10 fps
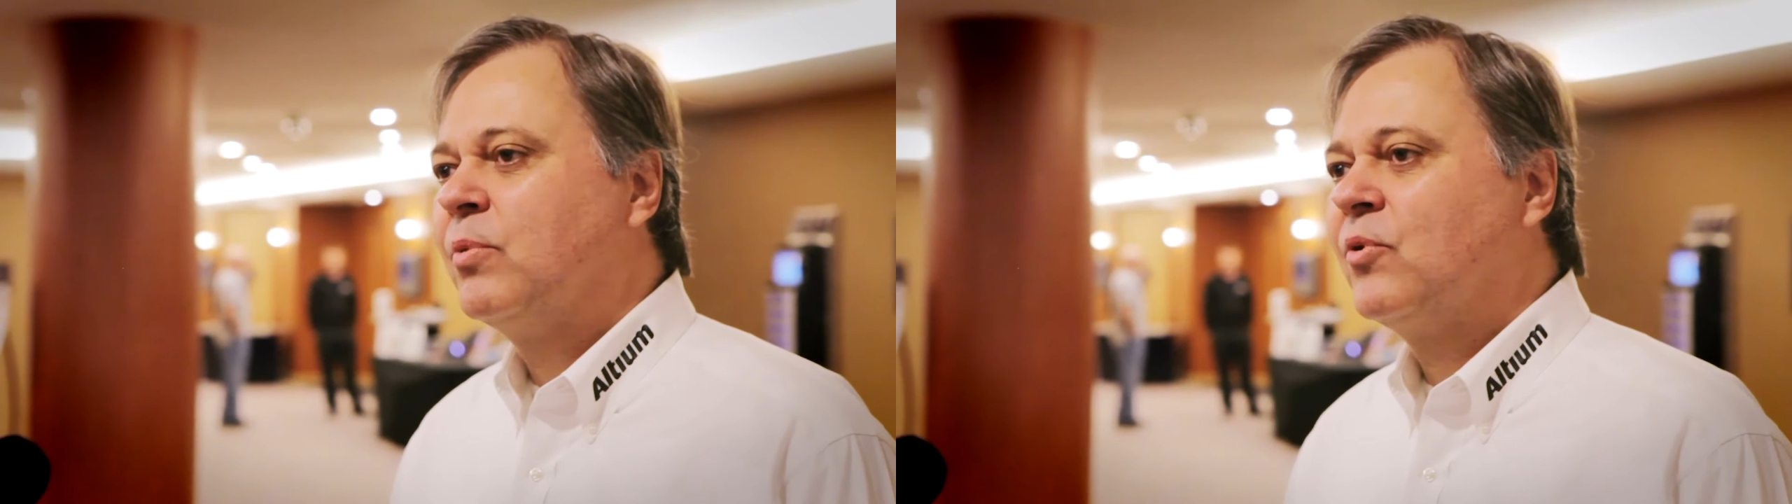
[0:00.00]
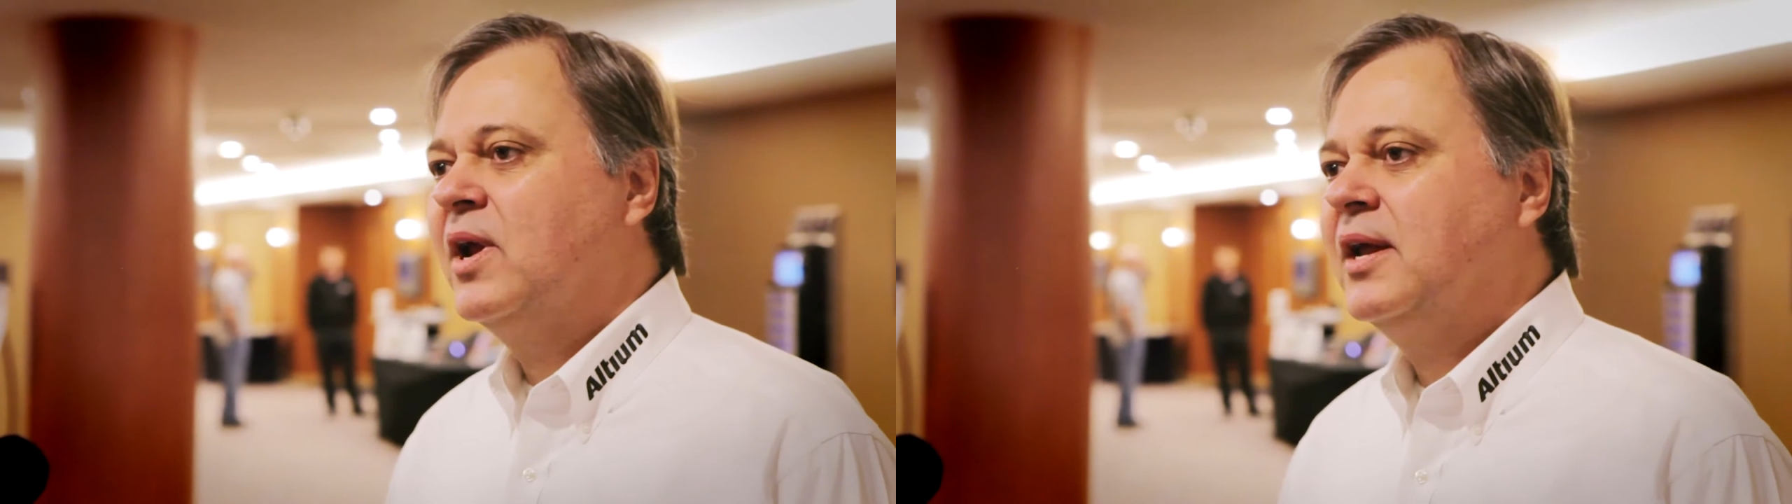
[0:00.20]

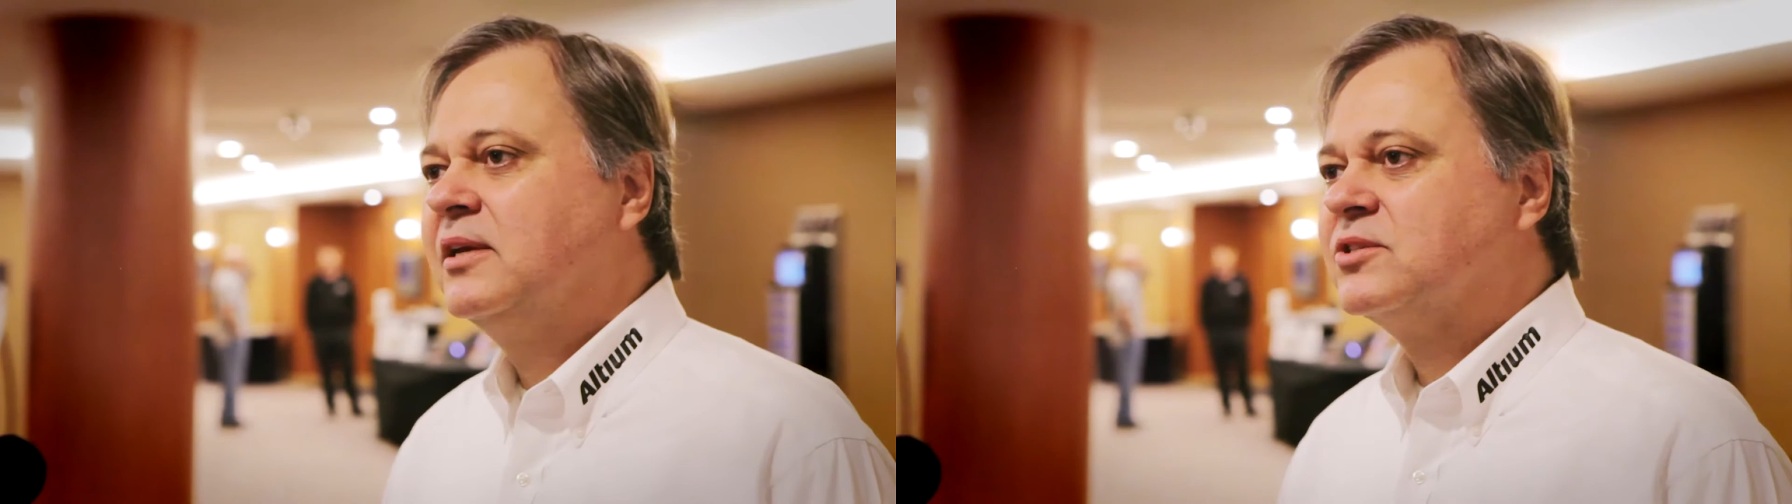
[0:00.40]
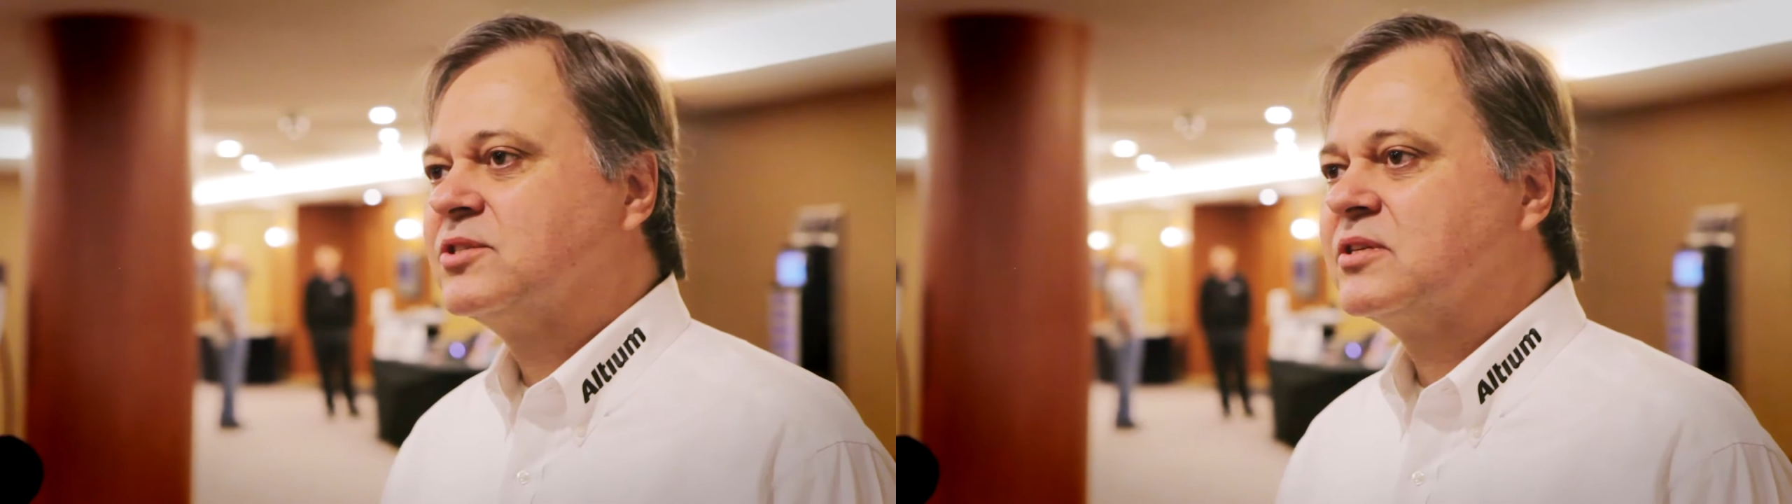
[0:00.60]

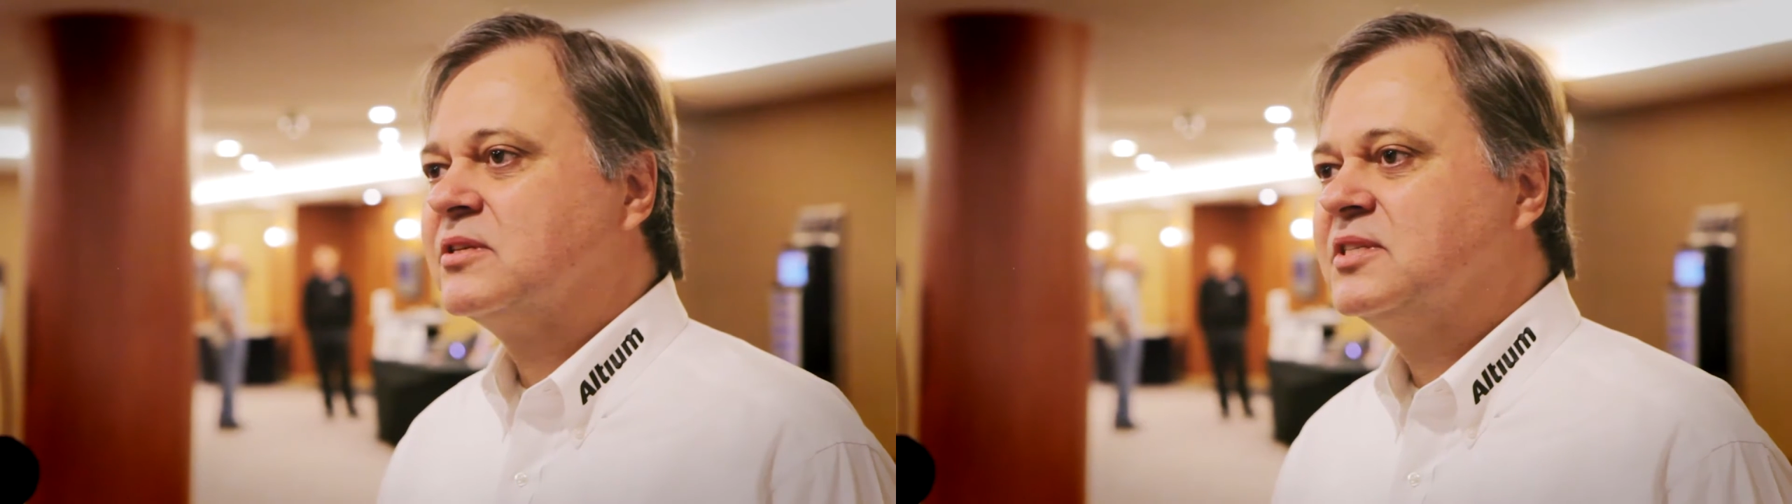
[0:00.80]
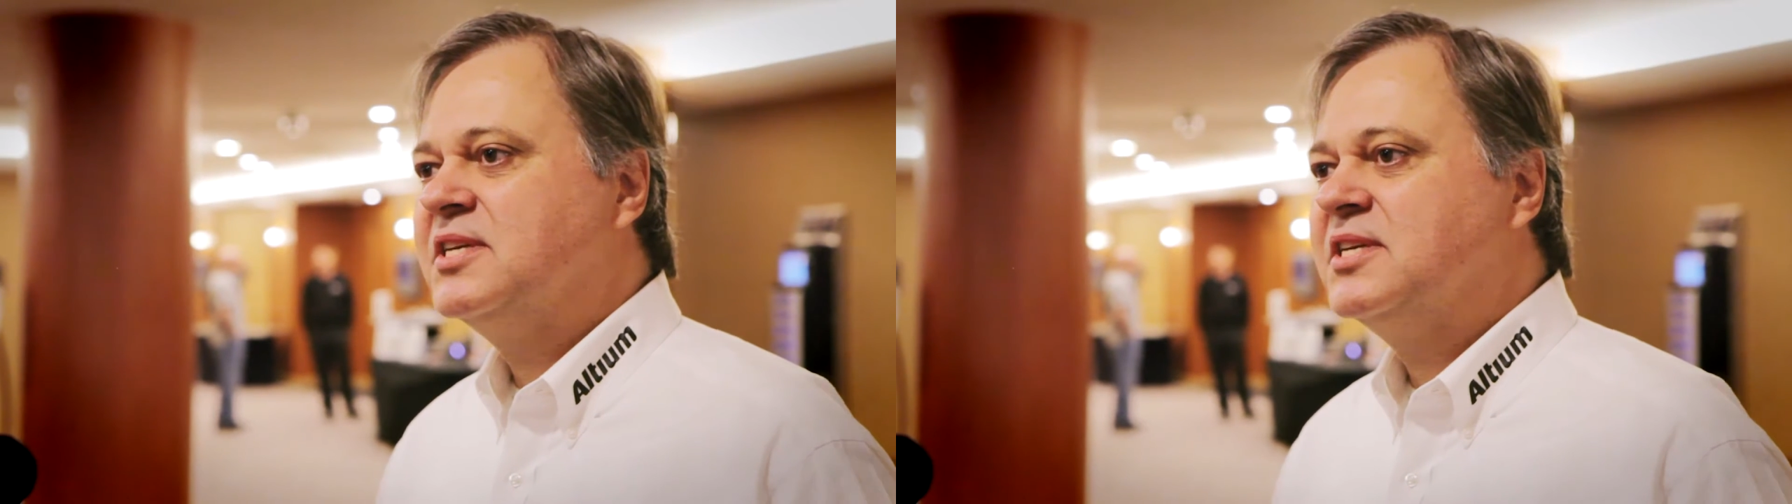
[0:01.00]
brings